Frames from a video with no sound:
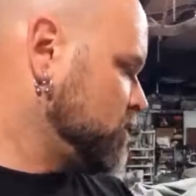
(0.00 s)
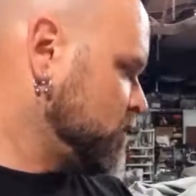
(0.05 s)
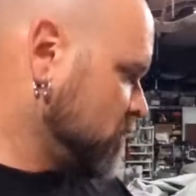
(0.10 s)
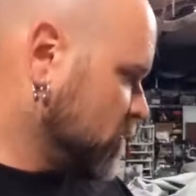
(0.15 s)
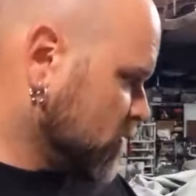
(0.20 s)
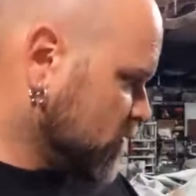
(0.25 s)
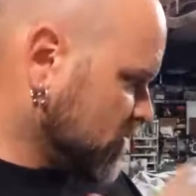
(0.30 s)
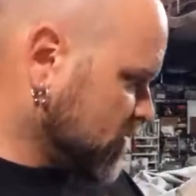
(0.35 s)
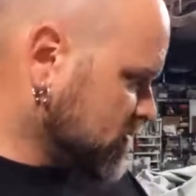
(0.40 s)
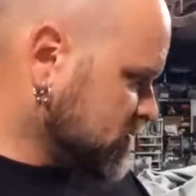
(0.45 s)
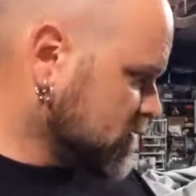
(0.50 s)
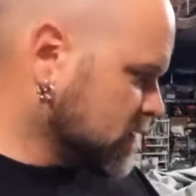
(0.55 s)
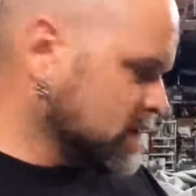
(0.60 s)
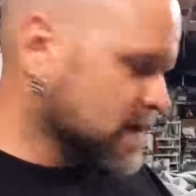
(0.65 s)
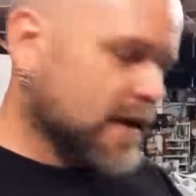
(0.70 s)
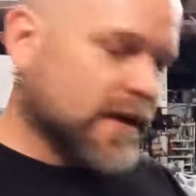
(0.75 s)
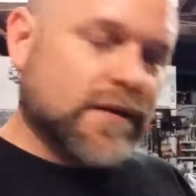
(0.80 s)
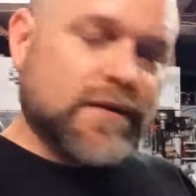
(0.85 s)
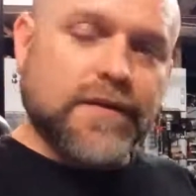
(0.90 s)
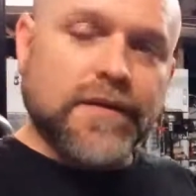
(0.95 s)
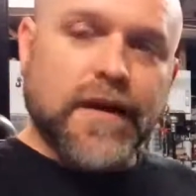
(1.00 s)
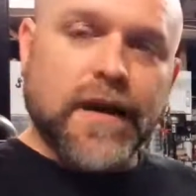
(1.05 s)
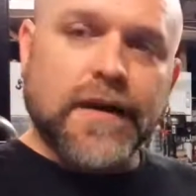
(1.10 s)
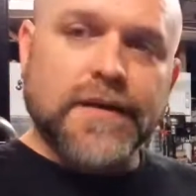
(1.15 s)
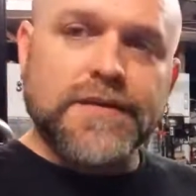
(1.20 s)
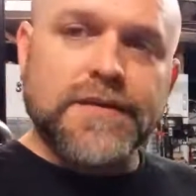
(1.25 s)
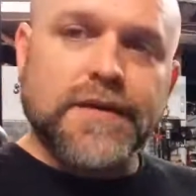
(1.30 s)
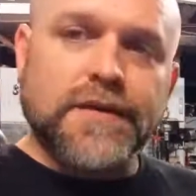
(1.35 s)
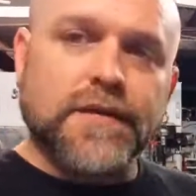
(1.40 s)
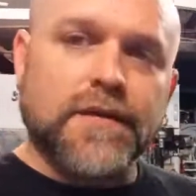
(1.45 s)
Things like that are
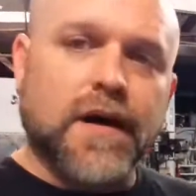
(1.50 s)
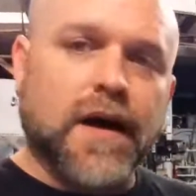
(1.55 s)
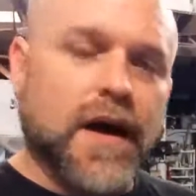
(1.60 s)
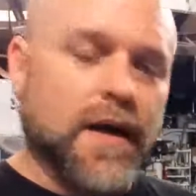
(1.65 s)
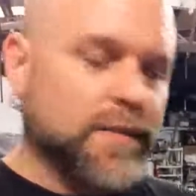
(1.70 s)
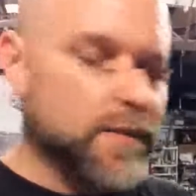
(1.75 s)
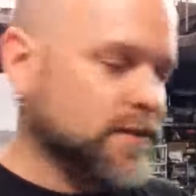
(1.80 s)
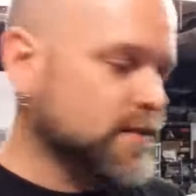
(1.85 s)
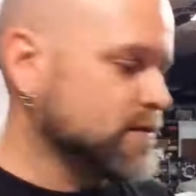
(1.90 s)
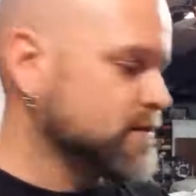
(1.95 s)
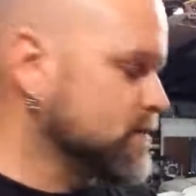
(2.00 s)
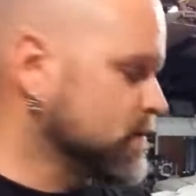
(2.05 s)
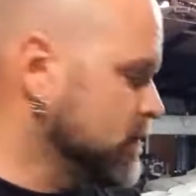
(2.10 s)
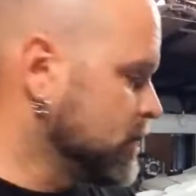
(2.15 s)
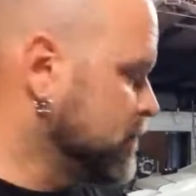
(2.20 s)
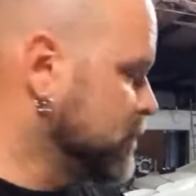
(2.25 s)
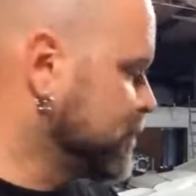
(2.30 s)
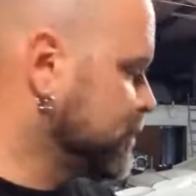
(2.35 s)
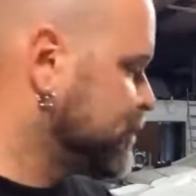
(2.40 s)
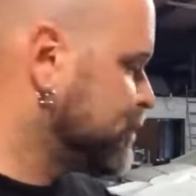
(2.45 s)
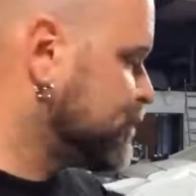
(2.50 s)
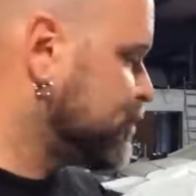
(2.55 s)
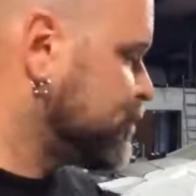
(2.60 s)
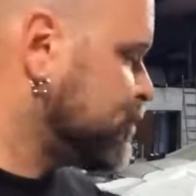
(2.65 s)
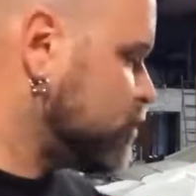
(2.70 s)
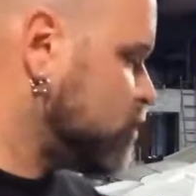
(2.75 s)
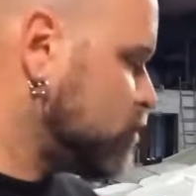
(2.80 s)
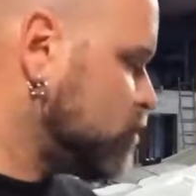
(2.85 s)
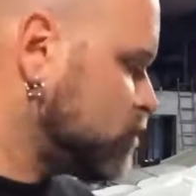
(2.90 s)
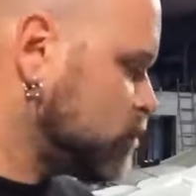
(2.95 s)
not uncommon. So
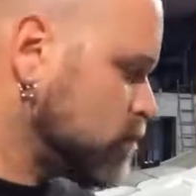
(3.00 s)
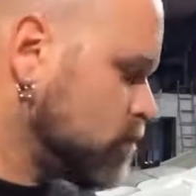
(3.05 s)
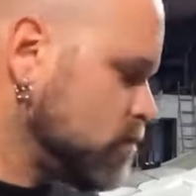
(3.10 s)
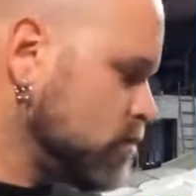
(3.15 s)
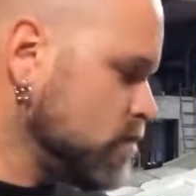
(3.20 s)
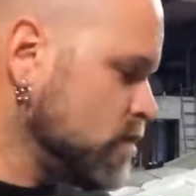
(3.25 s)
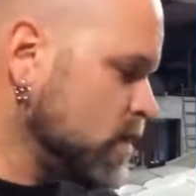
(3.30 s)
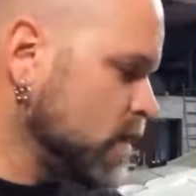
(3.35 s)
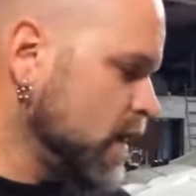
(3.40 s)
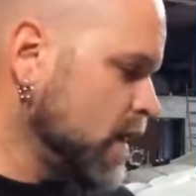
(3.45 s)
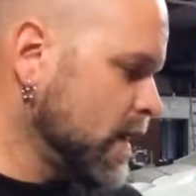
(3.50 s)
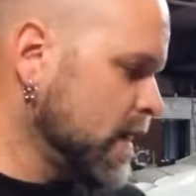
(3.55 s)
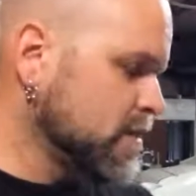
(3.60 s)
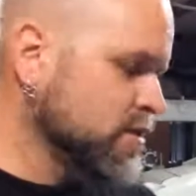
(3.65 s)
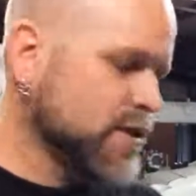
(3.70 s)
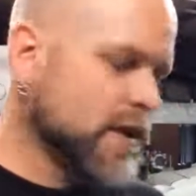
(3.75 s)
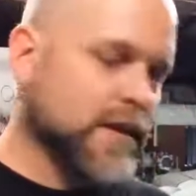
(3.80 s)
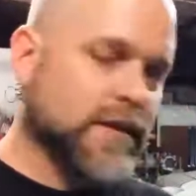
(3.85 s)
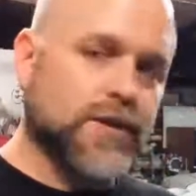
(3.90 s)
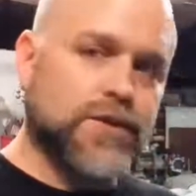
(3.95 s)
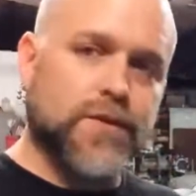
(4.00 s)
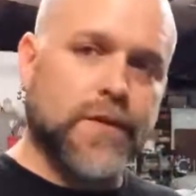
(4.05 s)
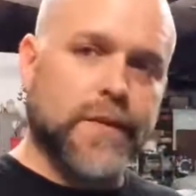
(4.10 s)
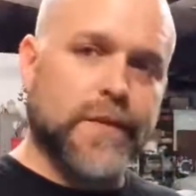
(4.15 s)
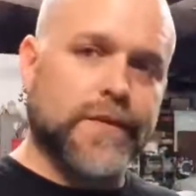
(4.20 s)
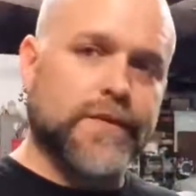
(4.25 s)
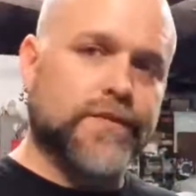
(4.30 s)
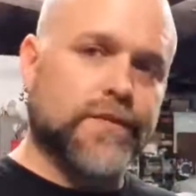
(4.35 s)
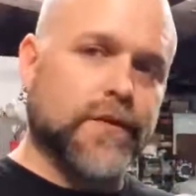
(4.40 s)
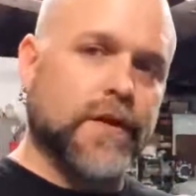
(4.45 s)
I actually had to
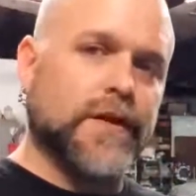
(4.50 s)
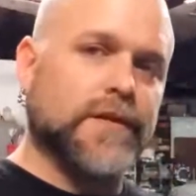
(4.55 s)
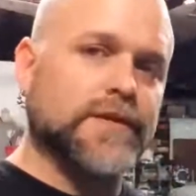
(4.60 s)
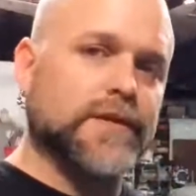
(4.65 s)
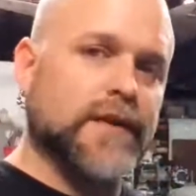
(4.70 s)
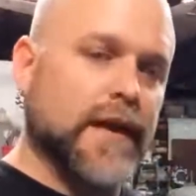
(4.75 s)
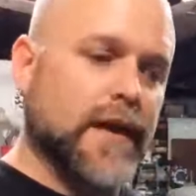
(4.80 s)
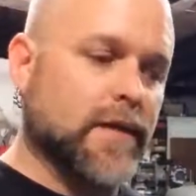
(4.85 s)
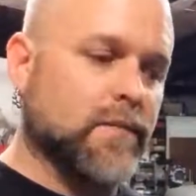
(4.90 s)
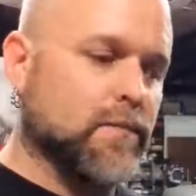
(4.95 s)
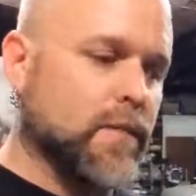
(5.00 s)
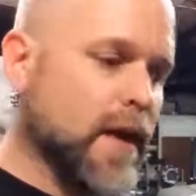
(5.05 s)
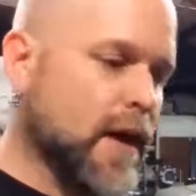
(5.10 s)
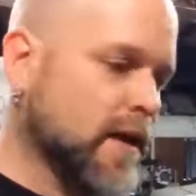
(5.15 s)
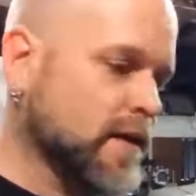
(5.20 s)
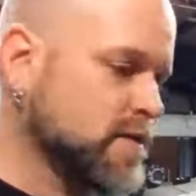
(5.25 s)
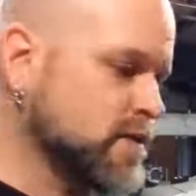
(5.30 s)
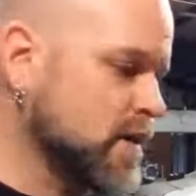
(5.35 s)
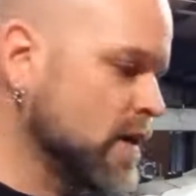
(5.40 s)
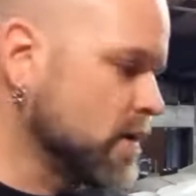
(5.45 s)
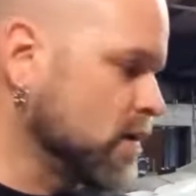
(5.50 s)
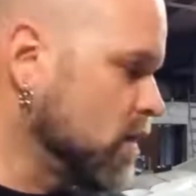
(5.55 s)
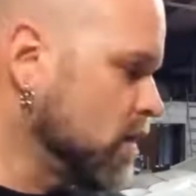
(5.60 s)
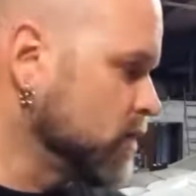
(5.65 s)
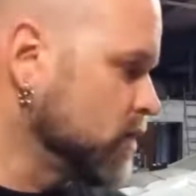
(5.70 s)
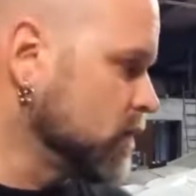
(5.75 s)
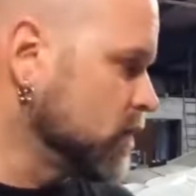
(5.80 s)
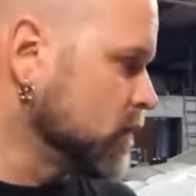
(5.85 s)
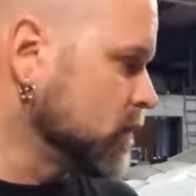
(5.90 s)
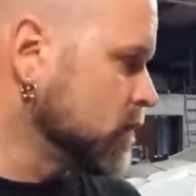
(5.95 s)
trim the front and back side
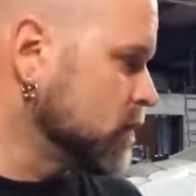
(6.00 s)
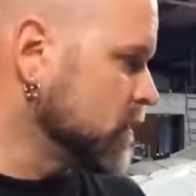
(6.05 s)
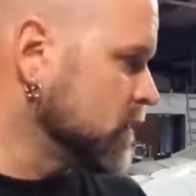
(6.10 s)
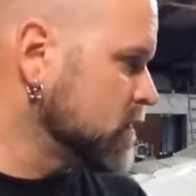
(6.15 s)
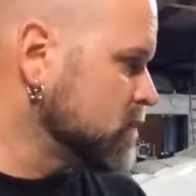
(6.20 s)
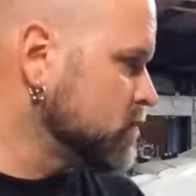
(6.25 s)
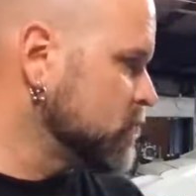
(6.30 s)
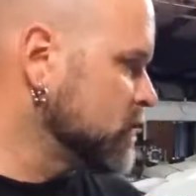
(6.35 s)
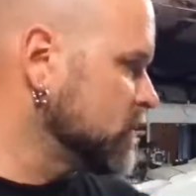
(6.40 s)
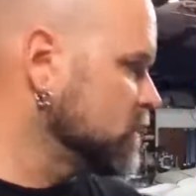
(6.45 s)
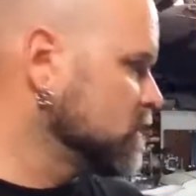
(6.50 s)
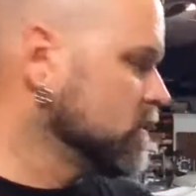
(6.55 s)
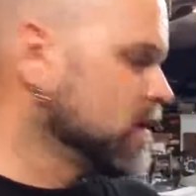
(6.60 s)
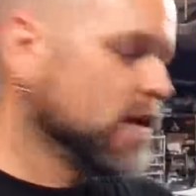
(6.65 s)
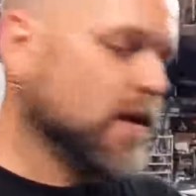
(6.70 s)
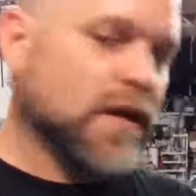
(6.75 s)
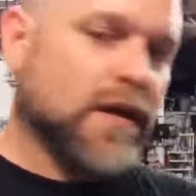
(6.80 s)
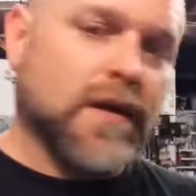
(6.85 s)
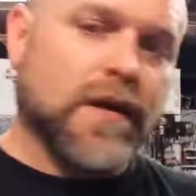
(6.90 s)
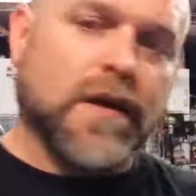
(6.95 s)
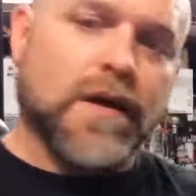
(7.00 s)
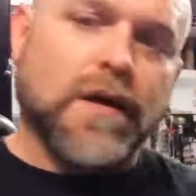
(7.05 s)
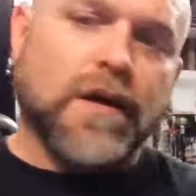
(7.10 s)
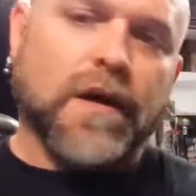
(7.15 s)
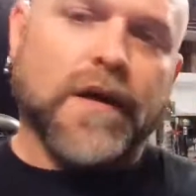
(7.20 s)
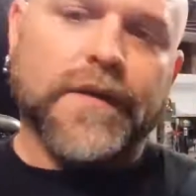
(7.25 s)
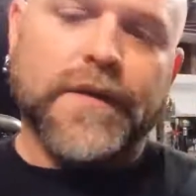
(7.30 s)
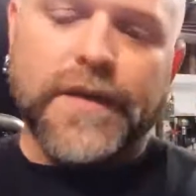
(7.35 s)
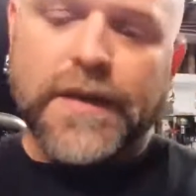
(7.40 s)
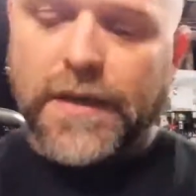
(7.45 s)
off a little bit. But
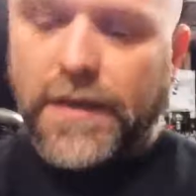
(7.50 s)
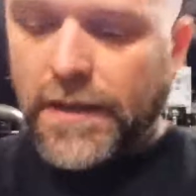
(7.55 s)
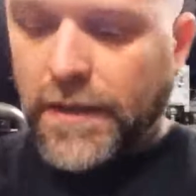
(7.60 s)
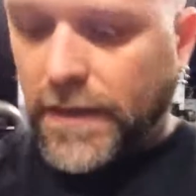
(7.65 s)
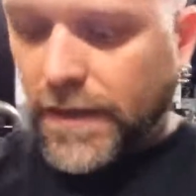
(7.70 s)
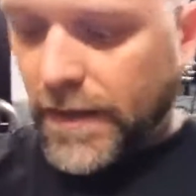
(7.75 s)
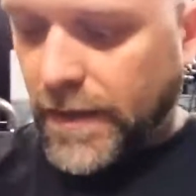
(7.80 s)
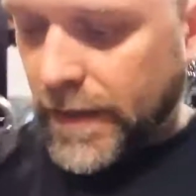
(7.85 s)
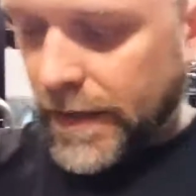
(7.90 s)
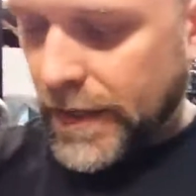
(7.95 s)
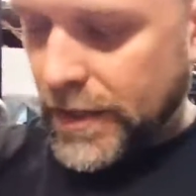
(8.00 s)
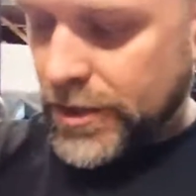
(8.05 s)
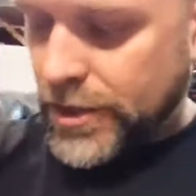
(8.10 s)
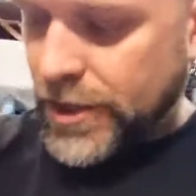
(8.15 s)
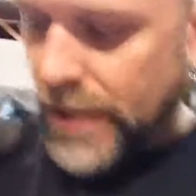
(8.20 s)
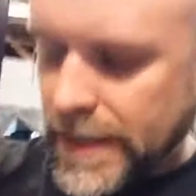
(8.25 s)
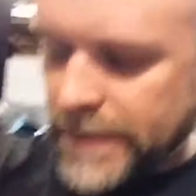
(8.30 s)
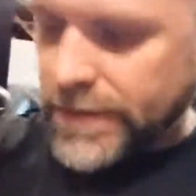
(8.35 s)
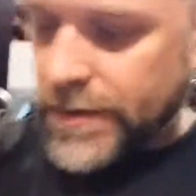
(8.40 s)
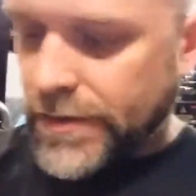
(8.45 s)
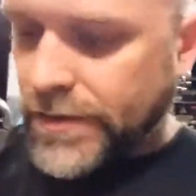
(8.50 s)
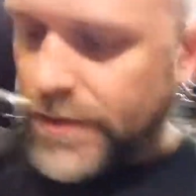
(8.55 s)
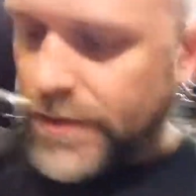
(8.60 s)
on the injectors,